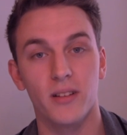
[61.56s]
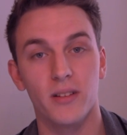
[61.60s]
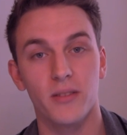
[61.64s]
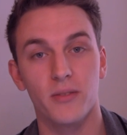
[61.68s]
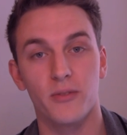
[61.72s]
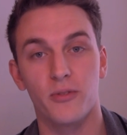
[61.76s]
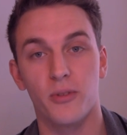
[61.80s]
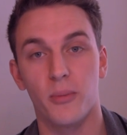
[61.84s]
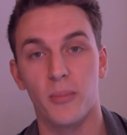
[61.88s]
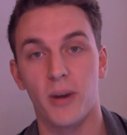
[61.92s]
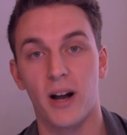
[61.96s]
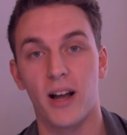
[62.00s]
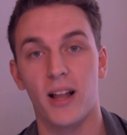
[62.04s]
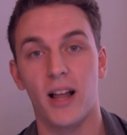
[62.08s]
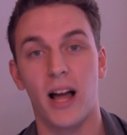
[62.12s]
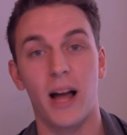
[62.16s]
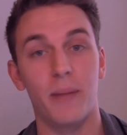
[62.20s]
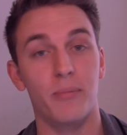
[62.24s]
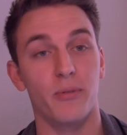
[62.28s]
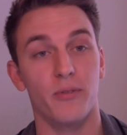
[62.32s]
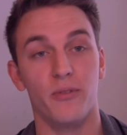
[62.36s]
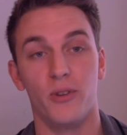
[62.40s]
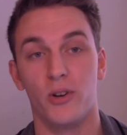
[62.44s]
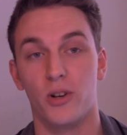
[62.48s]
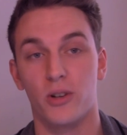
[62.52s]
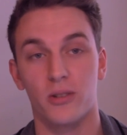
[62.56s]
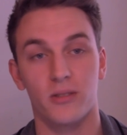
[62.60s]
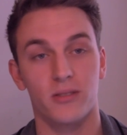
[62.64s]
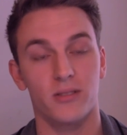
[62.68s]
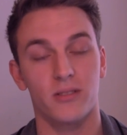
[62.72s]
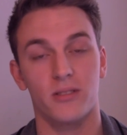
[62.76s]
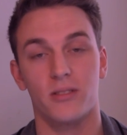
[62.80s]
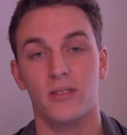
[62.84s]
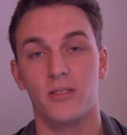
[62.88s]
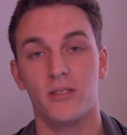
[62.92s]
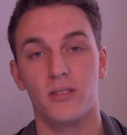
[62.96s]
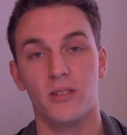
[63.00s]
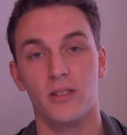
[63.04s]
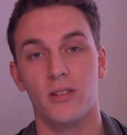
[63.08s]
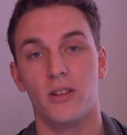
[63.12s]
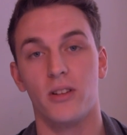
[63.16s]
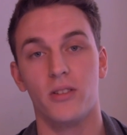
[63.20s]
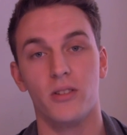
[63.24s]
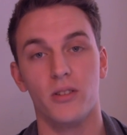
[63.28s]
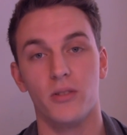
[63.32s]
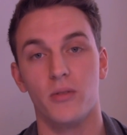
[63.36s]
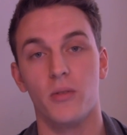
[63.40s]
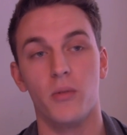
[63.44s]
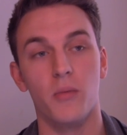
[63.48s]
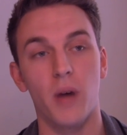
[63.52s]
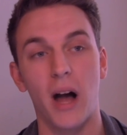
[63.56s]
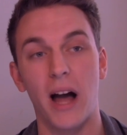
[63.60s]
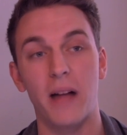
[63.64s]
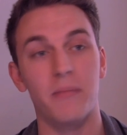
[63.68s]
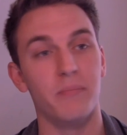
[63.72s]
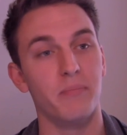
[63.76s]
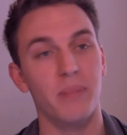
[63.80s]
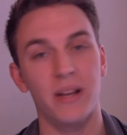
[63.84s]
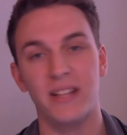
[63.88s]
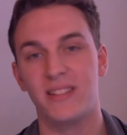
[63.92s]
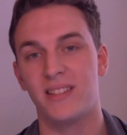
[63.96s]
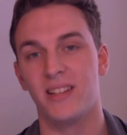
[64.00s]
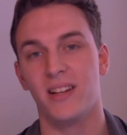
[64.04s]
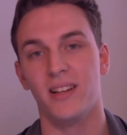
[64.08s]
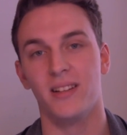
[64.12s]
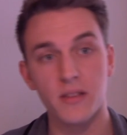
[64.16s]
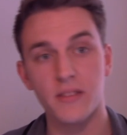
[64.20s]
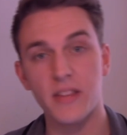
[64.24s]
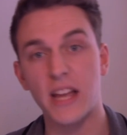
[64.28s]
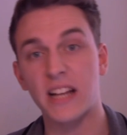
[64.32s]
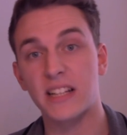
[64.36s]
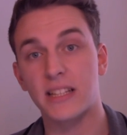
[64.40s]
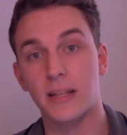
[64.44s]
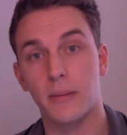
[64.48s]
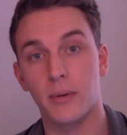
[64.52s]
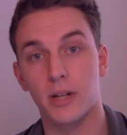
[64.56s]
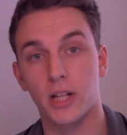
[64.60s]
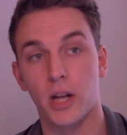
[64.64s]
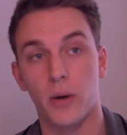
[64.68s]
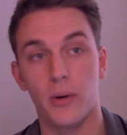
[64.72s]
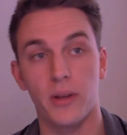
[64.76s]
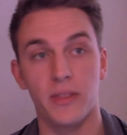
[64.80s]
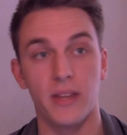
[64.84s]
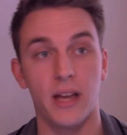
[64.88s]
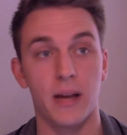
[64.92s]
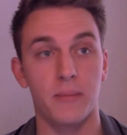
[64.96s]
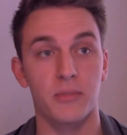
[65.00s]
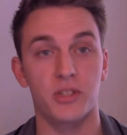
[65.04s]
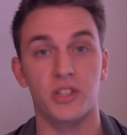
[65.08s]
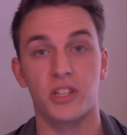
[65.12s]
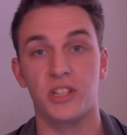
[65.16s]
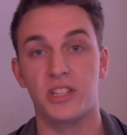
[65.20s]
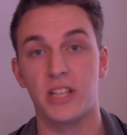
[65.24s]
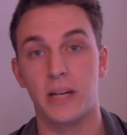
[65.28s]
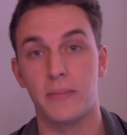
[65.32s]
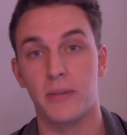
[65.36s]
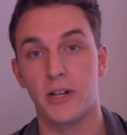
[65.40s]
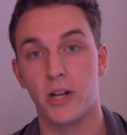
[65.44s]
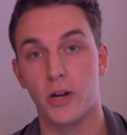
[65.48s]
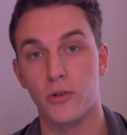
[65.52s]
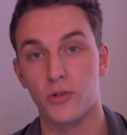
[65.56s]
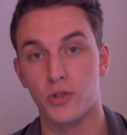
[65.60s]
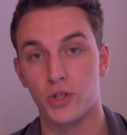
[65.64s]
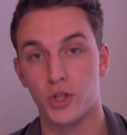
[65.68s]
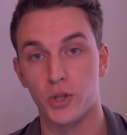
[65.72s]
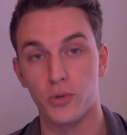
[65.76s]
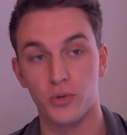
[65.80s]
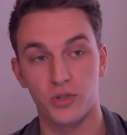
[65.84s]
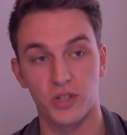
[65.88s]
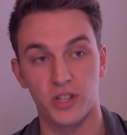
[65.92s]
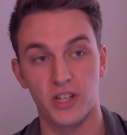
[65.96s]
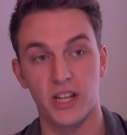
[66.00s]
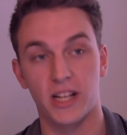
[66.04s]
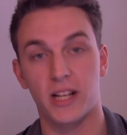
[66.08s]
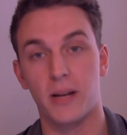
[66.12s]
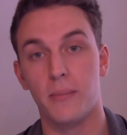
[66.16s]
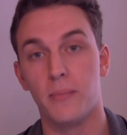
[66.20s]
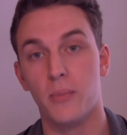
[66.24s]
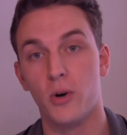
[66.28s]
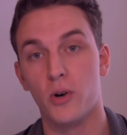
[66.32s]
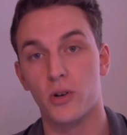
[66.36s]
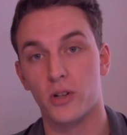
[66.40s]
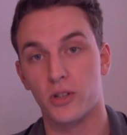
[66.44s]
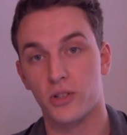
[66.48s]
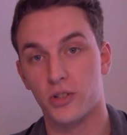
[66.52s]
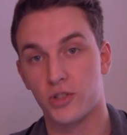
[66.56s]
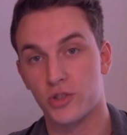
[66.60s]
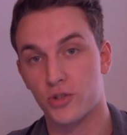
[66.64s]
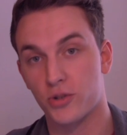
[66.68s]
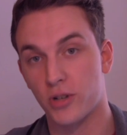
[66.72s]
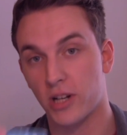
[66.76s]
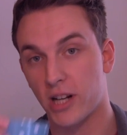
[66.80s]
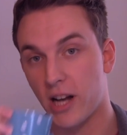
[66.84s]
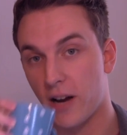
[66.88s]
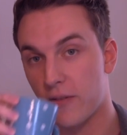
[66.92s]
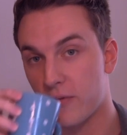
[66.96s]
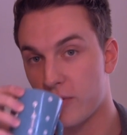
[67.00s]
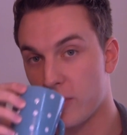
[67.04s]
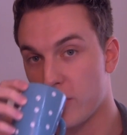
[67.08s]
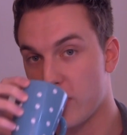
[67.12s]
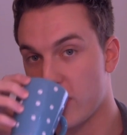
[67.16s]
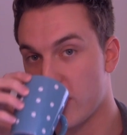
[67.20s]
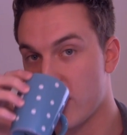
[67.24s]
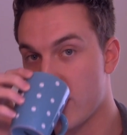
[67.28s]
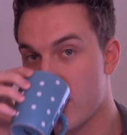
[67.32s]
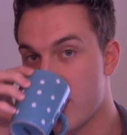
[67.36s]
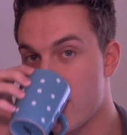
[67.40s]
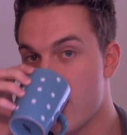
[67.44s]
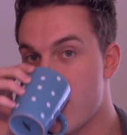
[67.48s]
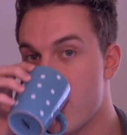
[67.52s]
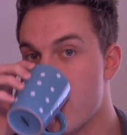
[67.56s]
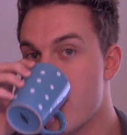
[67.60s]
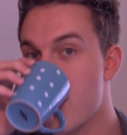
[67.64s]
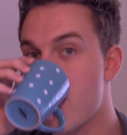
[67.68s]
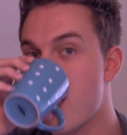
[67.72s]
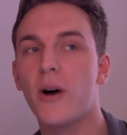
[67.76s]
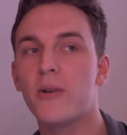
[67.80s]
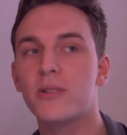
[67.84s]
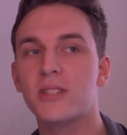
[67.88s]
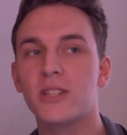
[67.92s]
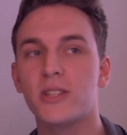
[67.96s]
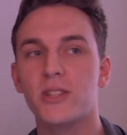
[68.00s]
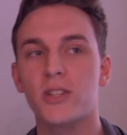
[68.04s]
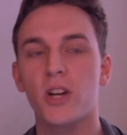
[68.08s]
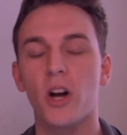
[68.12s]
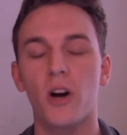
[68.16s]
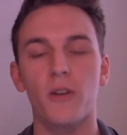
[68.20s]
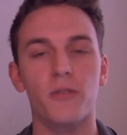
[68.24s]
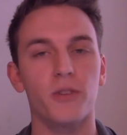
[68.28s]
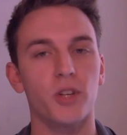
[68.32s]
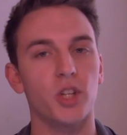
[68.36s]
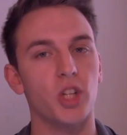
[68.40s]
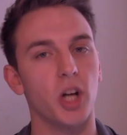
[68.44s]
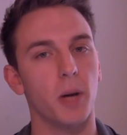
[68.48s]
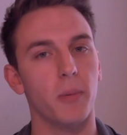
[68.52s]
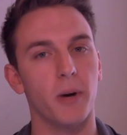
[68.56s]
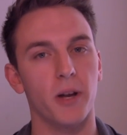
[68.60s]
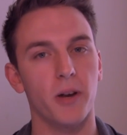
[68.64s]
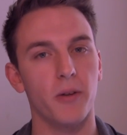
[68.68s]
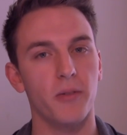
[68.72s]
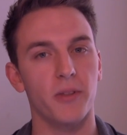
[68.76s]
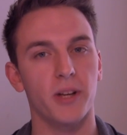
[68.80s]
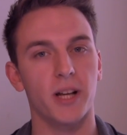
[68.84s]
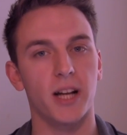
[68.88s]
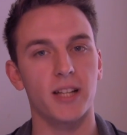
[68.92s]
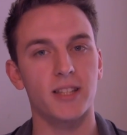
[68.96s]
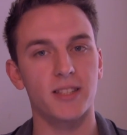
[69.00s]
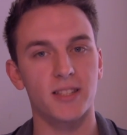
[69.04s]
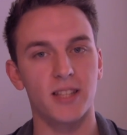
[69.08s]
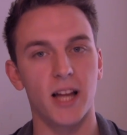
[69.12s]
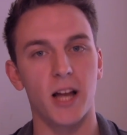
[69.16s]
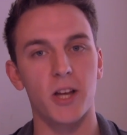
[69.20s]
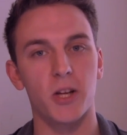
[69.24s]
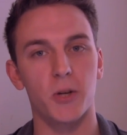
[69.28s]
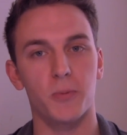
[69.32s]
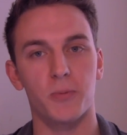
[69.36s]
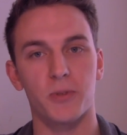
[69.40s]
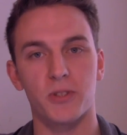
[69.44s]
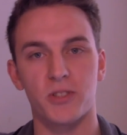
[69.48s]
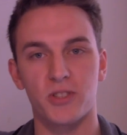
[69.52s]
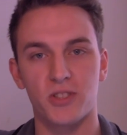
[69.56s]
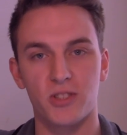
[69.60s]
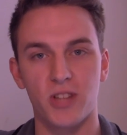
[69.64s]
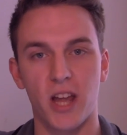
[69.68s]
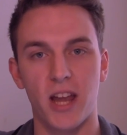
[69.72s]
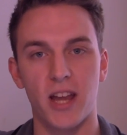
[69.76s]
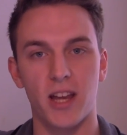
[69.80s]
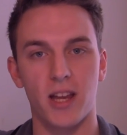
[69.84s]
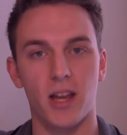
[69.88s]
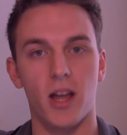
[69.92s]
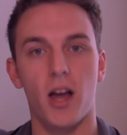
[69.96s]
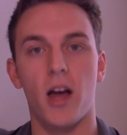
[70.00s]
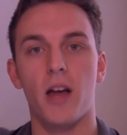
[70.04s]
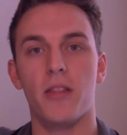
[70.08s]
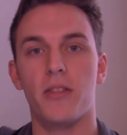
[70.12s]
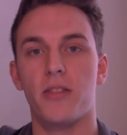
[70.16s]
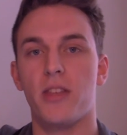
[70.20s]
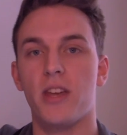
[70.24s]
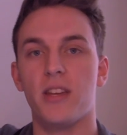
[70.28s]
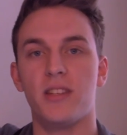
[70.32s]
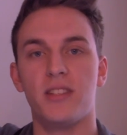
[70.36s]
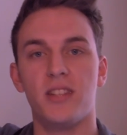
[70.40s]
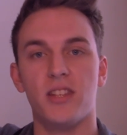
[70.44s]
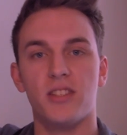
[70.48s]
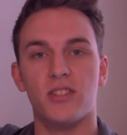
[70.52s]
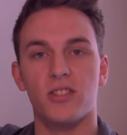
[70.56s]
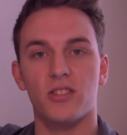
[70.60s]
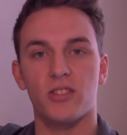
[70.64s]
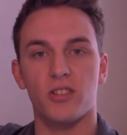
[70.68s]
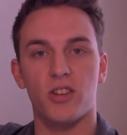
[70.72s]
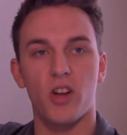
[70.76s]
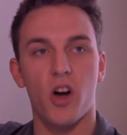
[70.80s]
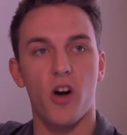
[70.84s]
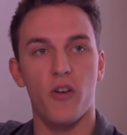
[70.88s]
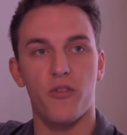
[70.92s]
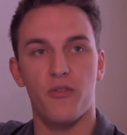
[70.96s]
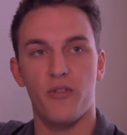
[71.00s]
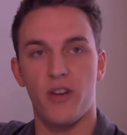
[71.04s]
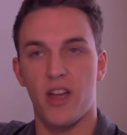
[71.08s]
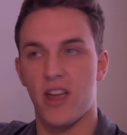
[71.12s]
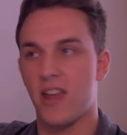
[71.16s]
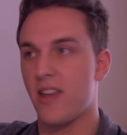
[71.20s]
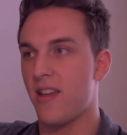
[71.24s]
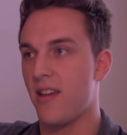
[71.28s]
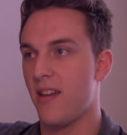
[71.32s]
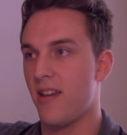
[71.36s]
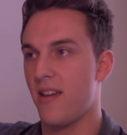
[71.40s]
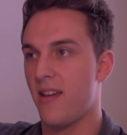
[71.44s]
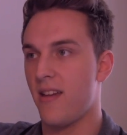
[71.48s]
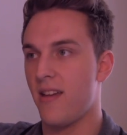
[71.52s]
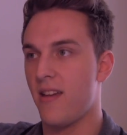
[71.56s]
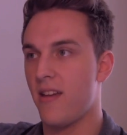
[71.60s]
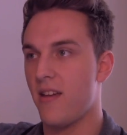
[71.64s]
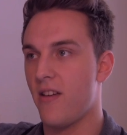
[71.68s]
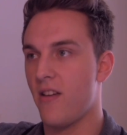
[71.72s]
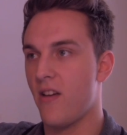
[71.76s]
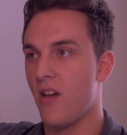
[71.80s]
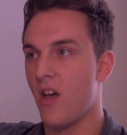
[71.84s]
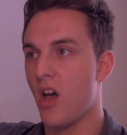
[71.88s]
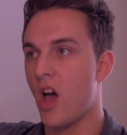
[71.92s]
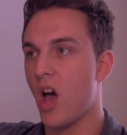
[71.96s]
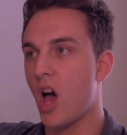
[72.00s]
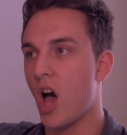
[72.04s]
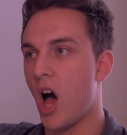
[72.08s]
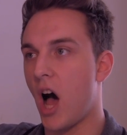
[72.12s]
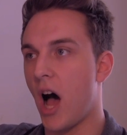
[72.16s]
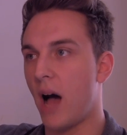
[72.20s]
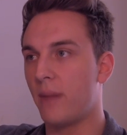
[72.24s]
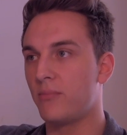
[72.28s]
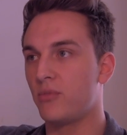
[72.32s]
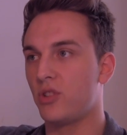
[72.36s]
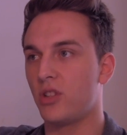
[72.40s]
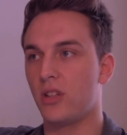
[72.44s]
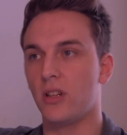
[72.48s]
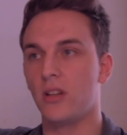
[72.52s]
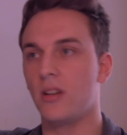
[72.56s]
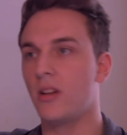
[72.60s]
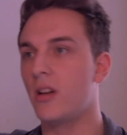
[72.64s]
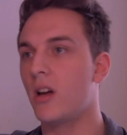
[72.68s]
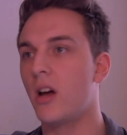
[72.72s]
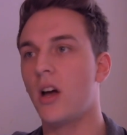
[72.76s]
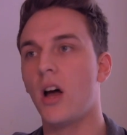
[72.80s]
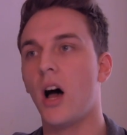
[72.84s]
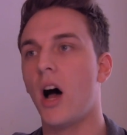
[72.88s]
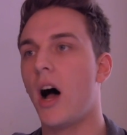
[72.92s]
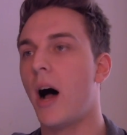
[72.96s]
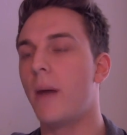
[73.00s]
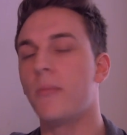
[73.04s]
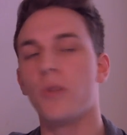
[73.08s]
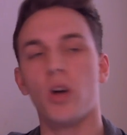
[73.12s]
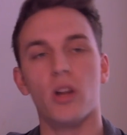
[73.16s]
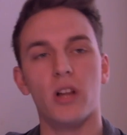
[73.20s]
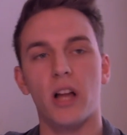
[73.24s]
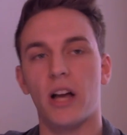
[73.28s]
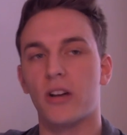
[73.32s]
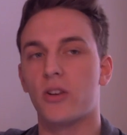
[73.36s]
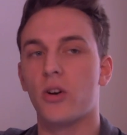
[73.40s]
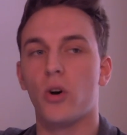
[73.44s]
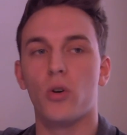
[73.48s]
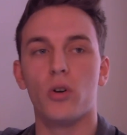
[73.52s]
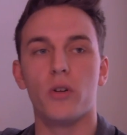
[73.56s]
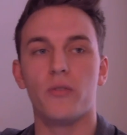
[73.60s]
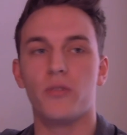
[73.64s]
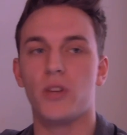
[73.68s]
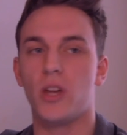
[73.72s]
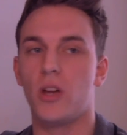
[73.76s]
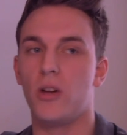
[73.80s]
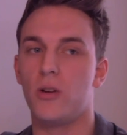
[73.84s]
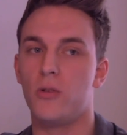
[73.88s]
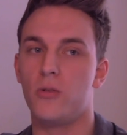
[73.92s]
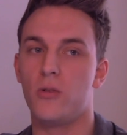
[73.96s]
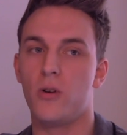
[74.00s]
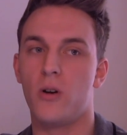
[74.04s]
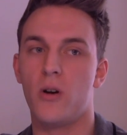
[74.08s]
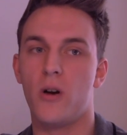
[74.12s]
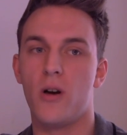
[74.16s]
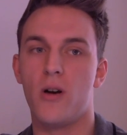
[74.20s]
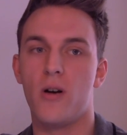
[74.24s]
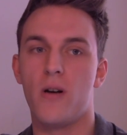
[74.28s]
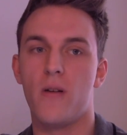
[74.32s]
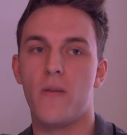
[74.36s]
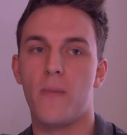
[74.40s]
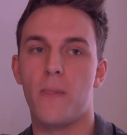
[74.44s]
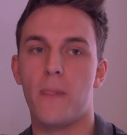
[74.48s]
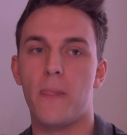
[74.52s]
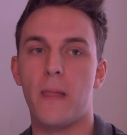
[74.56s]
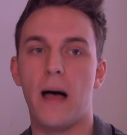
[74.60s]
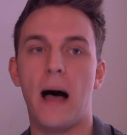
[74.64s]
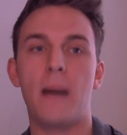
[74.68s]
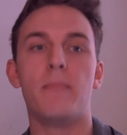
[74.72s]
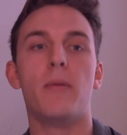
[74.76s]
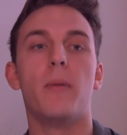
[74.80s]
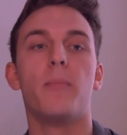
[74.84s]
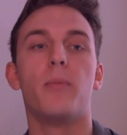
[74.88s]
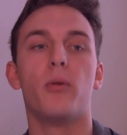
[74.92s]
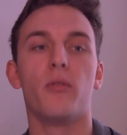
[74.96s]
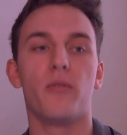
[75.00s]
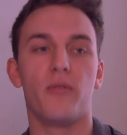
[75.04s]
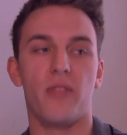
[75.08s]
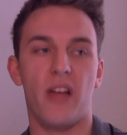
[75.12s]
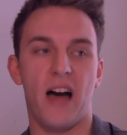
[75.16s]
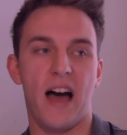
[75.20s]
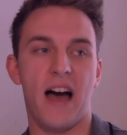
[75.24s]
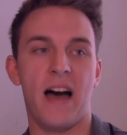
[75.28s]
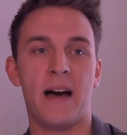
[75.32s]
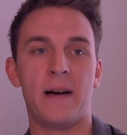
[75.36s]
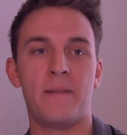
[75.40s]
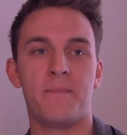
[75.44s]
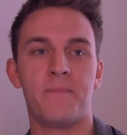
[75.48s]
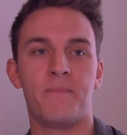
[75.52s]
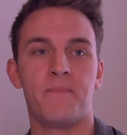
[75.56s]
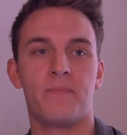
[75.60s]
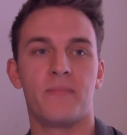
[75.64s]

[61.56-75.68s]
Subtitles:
for my... I prefer... and bitter. Next time I go in there, I'm just going to take my own juice and nick a mug and just trick everyone. Although, if I was in a coffee shop, I don't think I'd stand up and state, this isn't coffee. I'm not like all of you. I'm above that.